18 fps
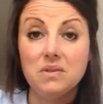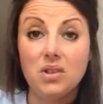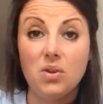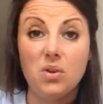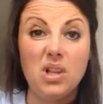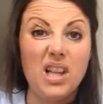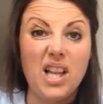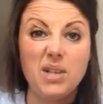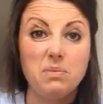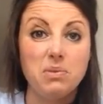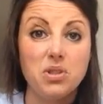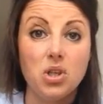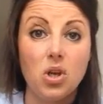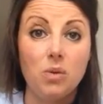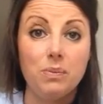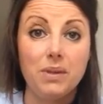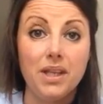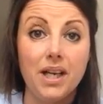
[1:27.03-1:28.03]
Uncle Edward
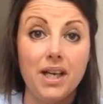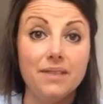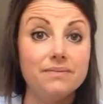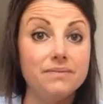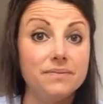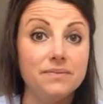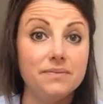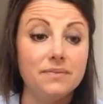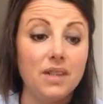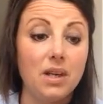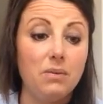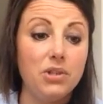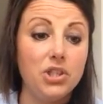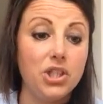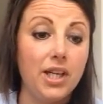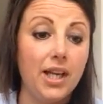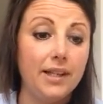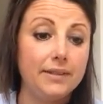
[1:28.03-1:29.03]
told me that. I
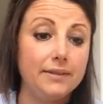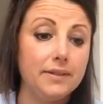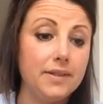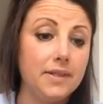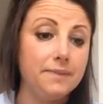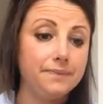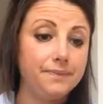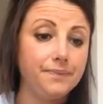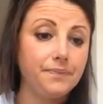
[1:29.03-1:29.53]
wish he hadn't.